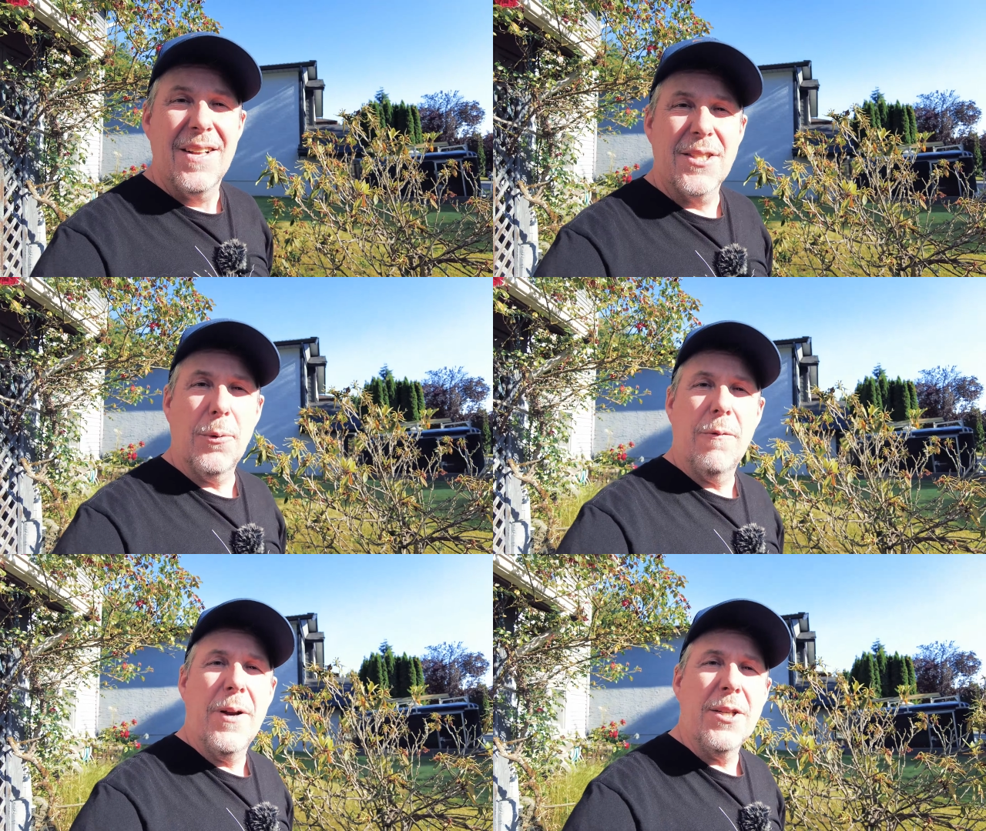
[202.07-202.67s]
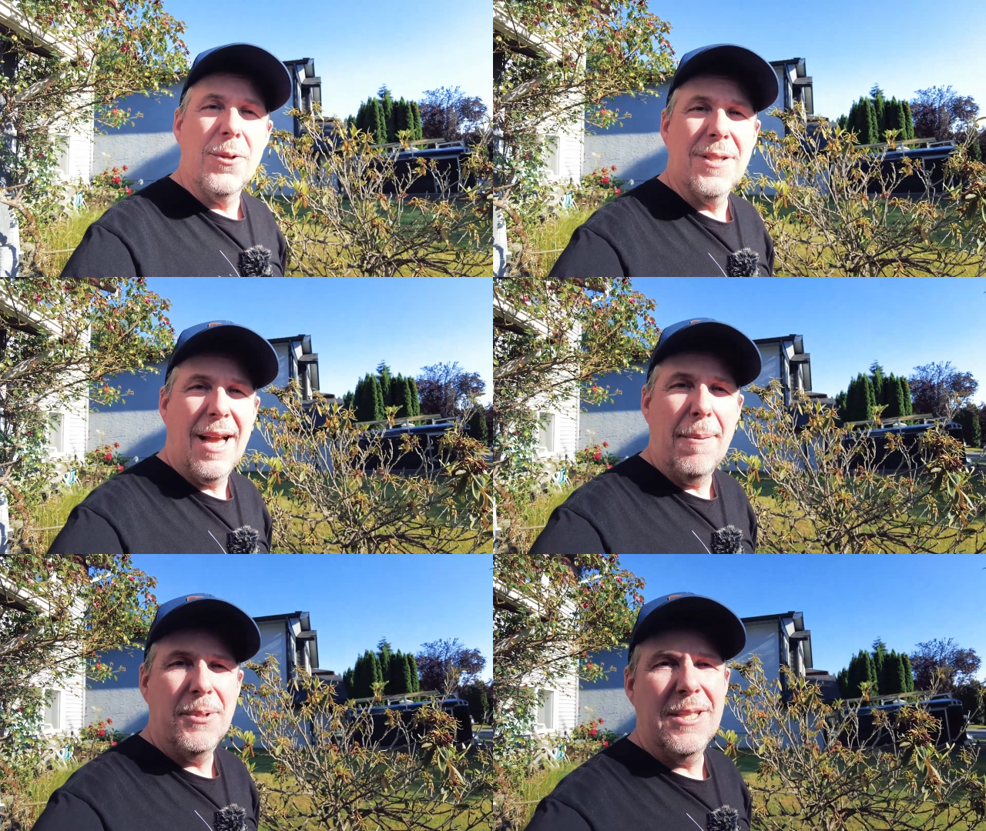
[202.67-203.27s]
So adventurers,
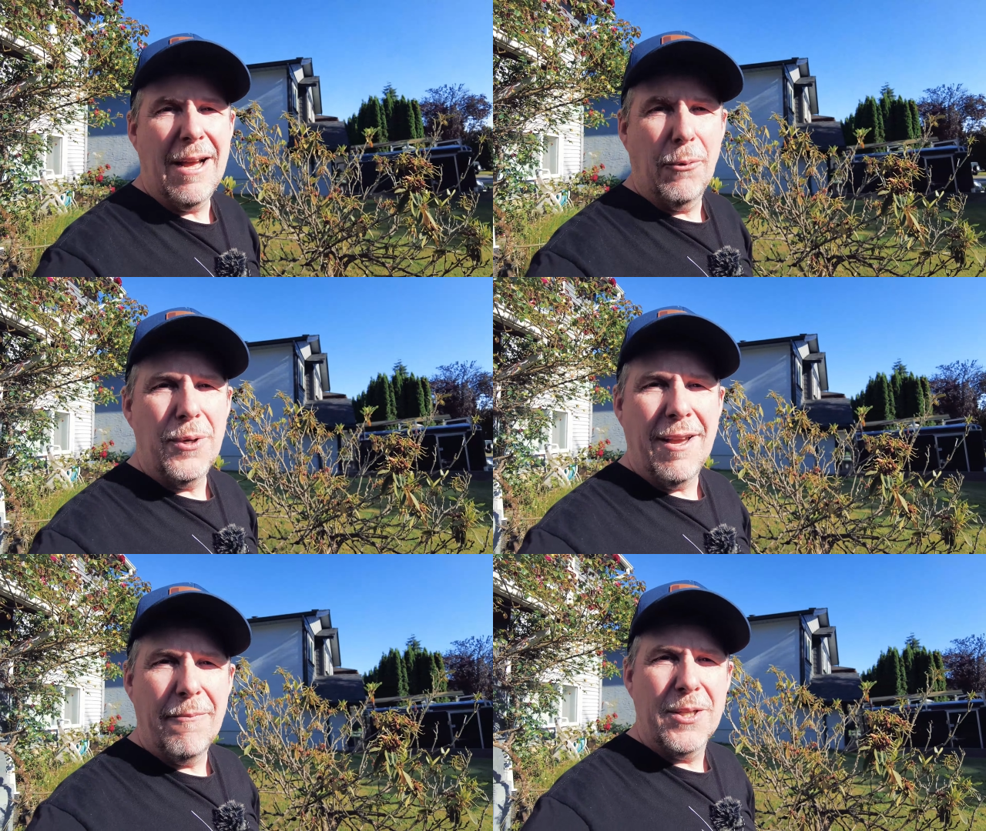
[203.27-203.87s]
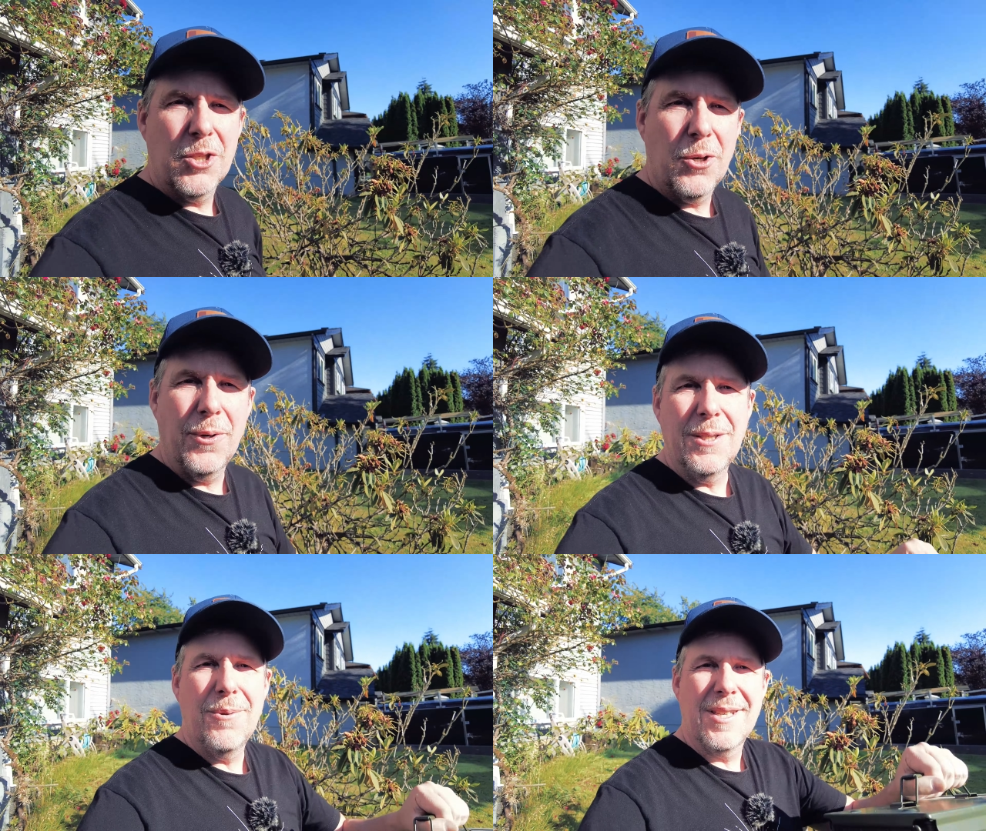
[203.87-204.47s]
up to now we have been
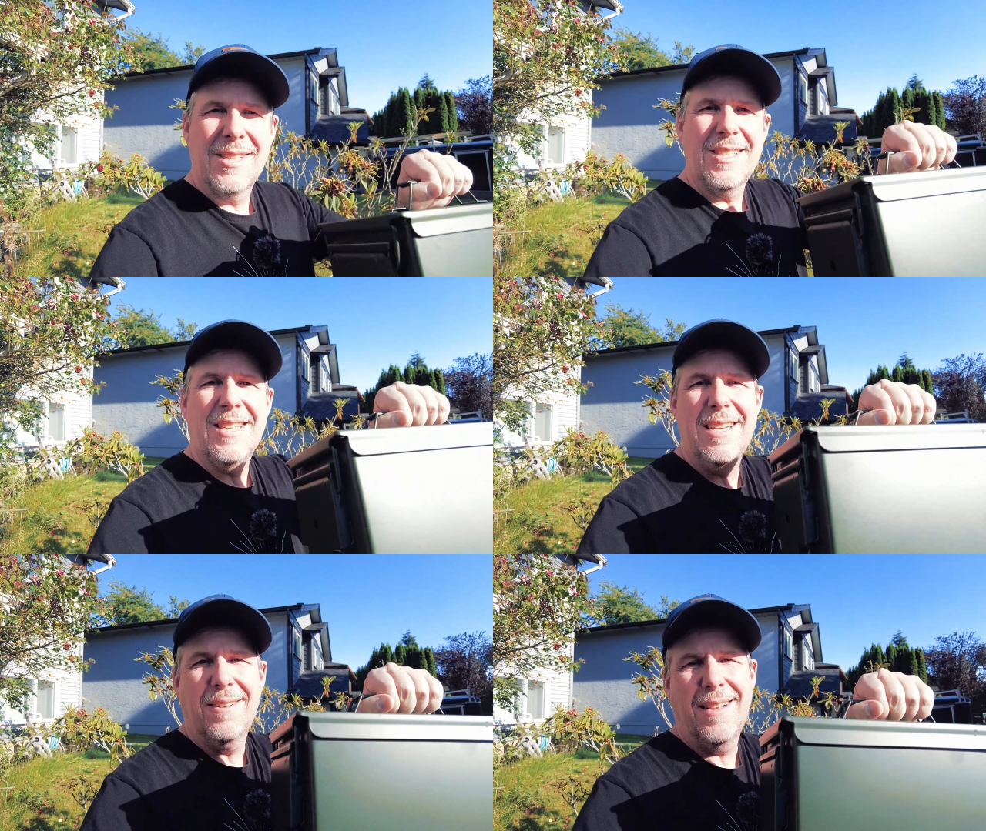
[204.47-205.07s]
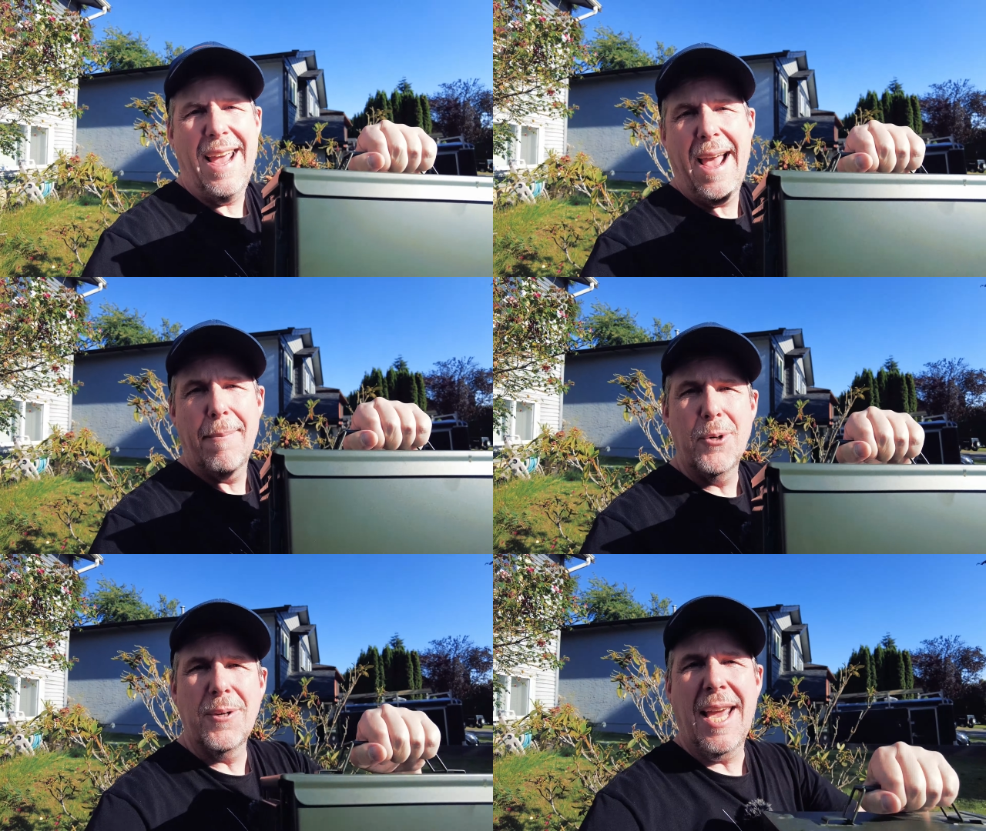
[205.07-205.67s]
showing you the steel
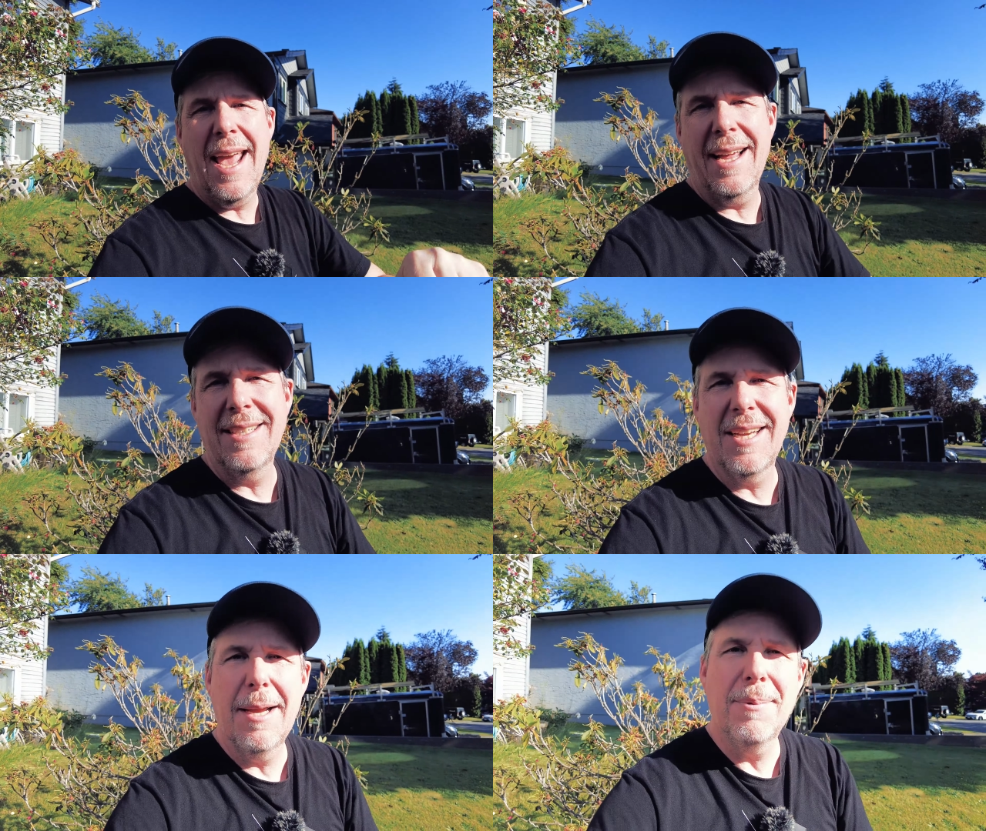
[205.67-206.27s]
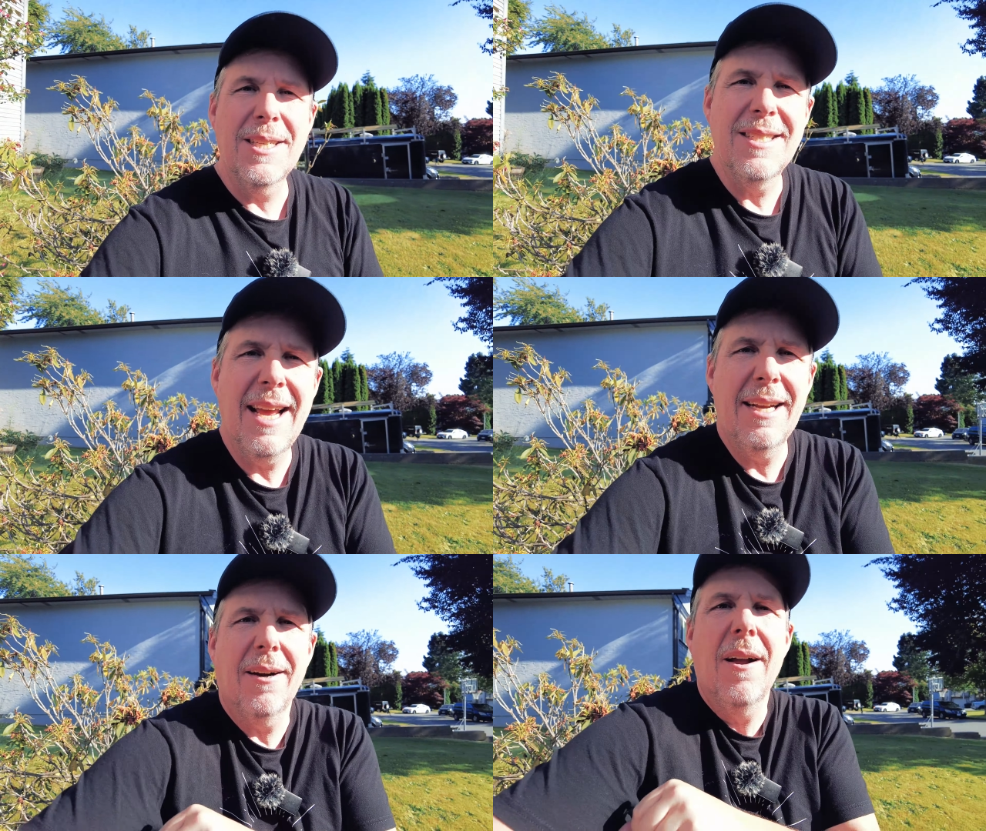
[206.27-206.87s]
ammo can type
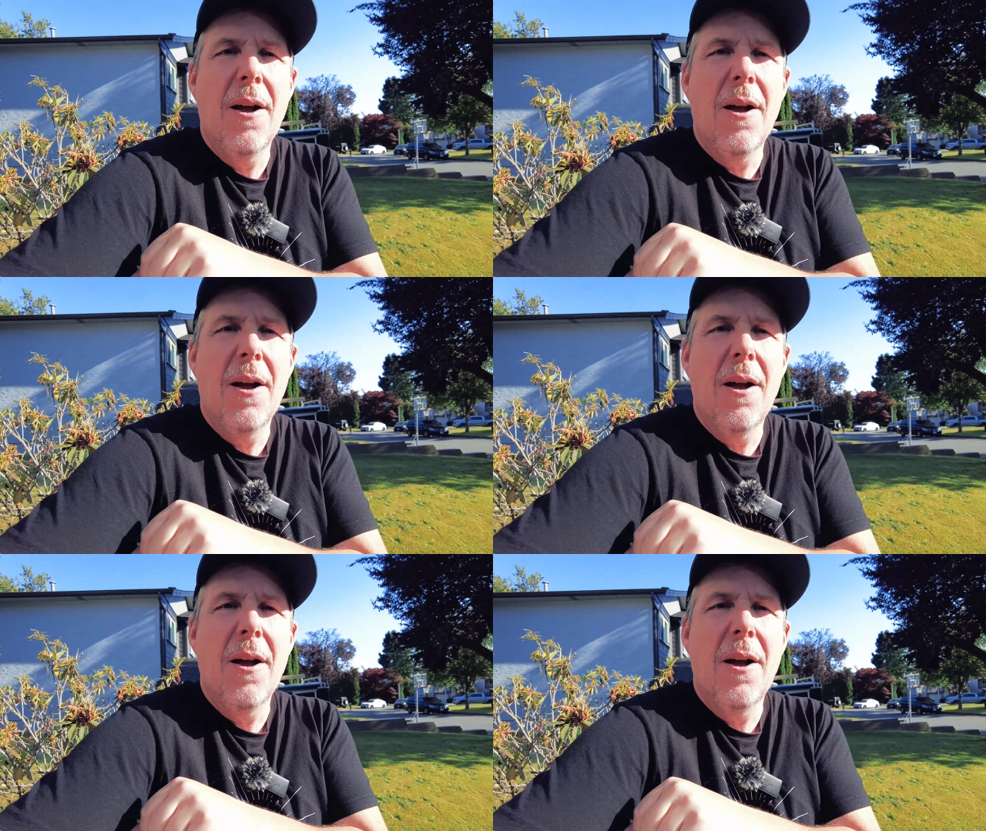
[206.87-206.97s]
container,